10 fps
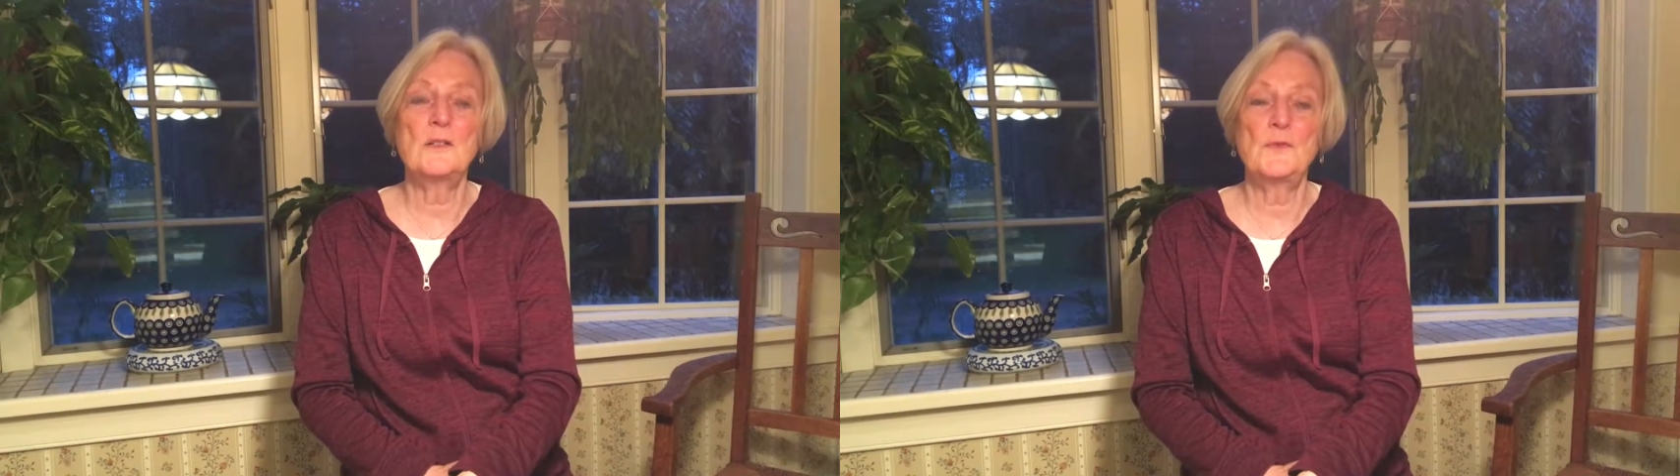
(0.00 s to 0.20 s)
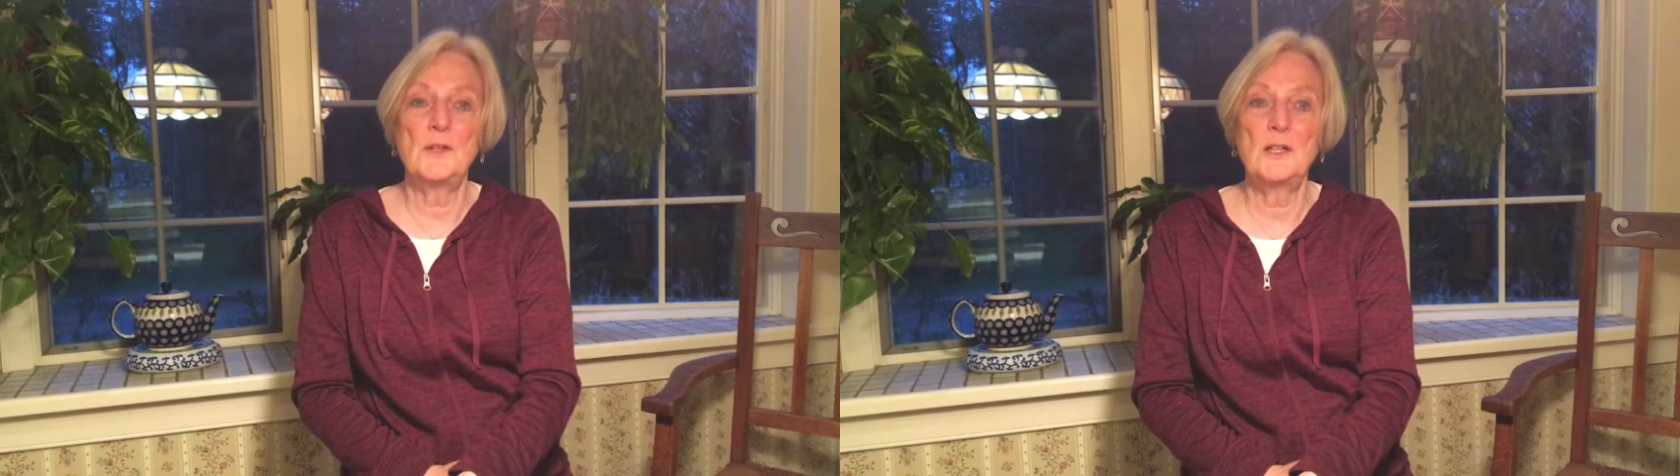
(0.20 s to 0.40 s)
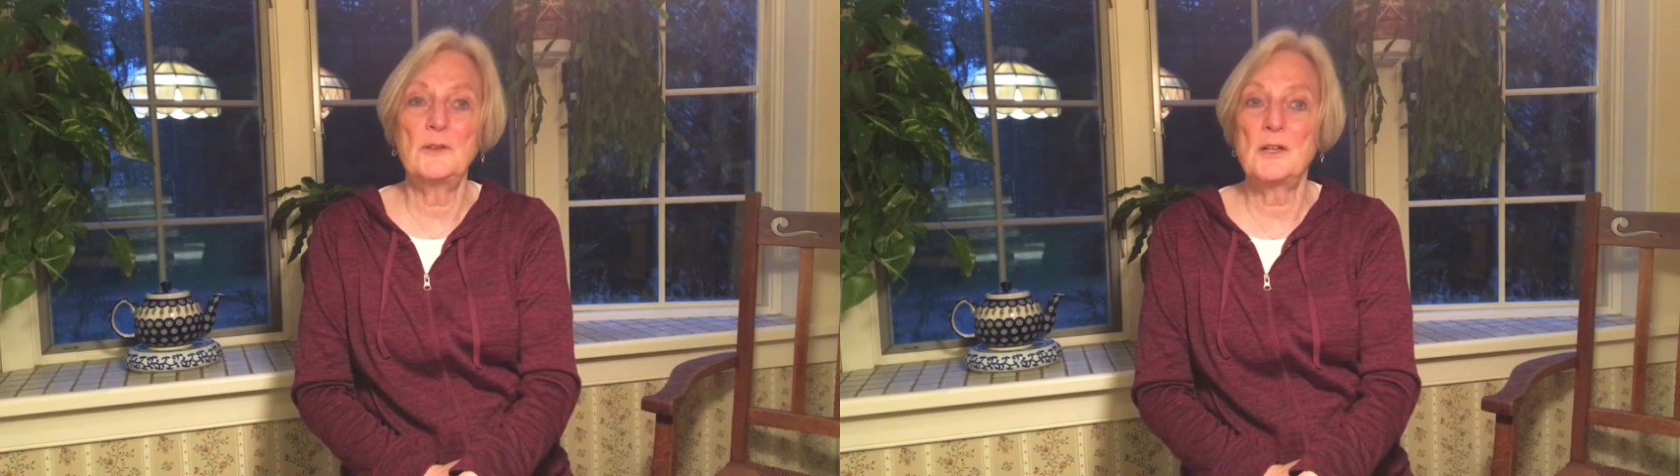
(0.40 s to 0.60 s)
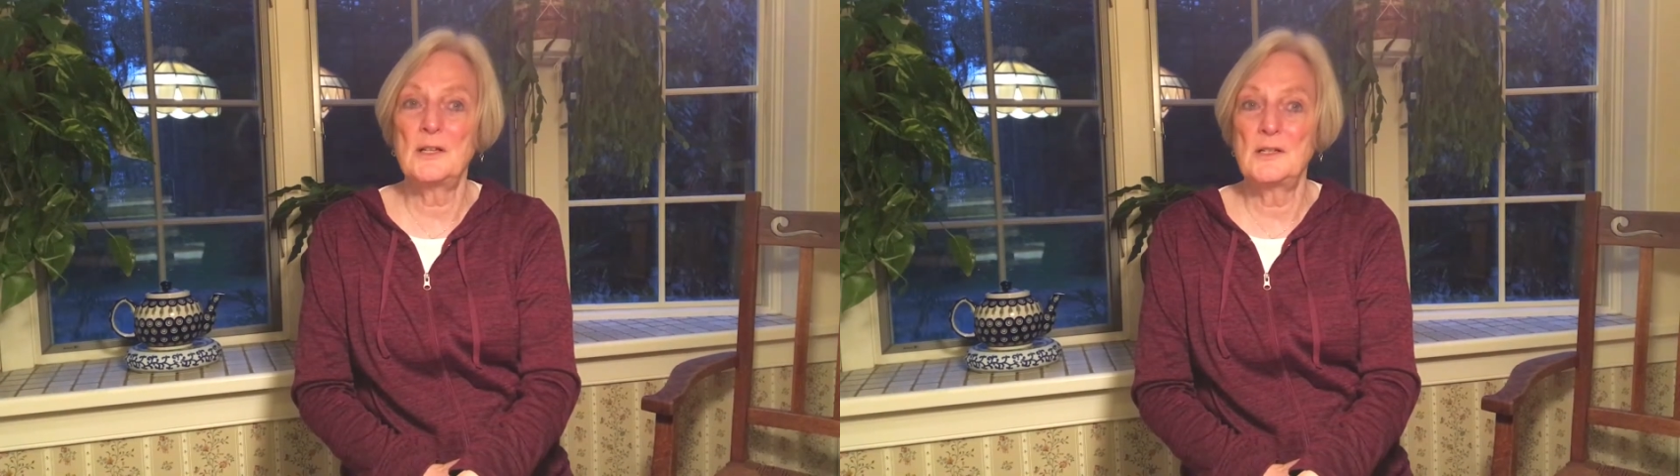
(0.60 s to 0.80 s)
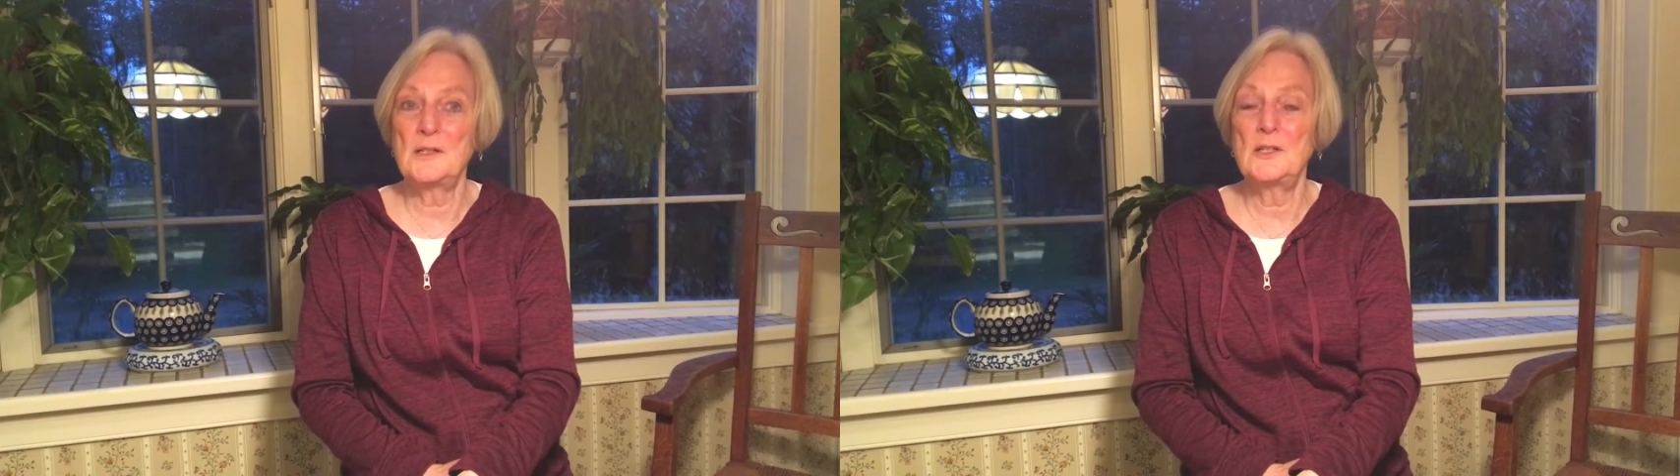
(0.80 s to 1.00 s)
follow the
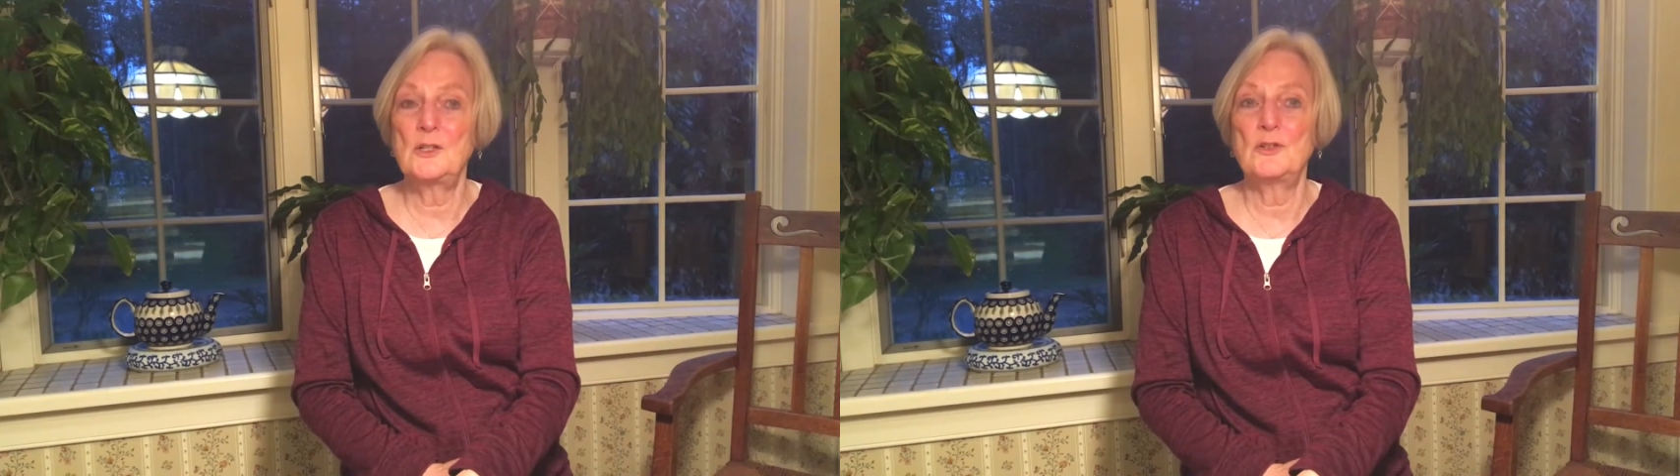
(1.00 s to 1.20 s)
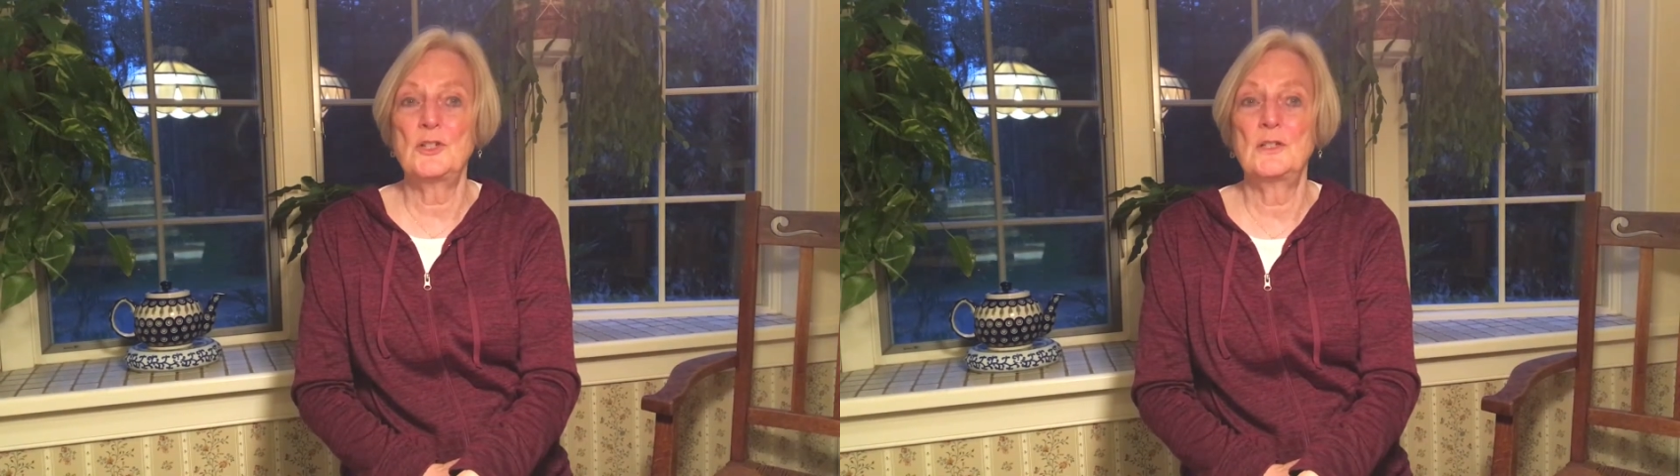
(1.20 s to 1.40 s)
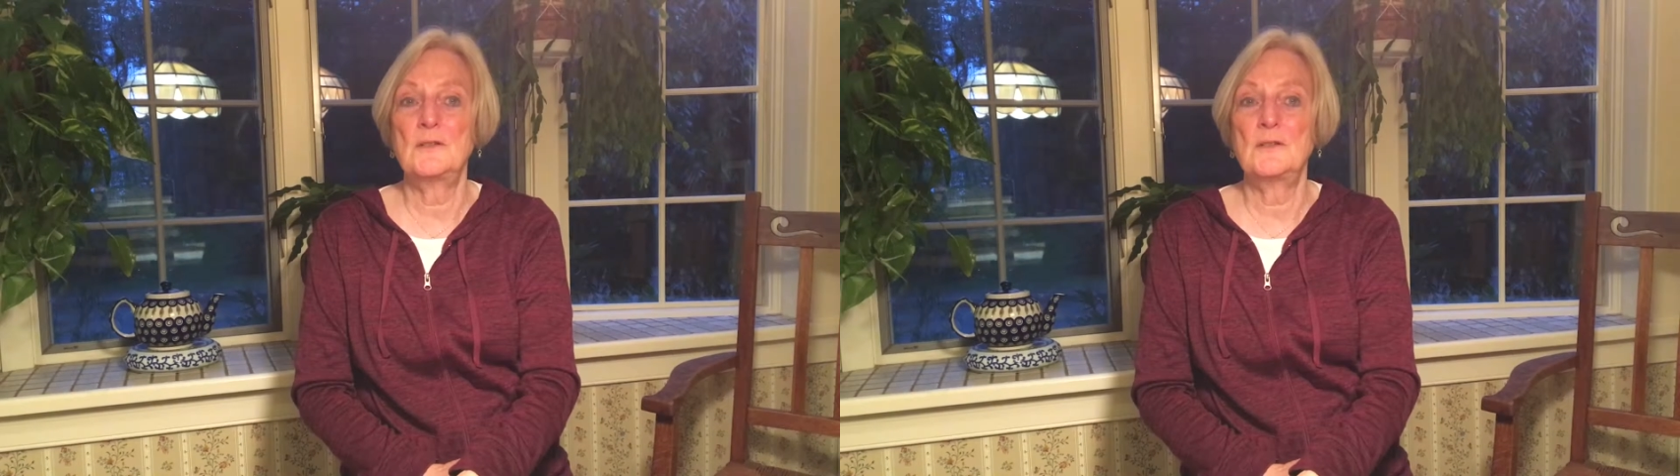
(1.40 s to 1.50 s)
Constitution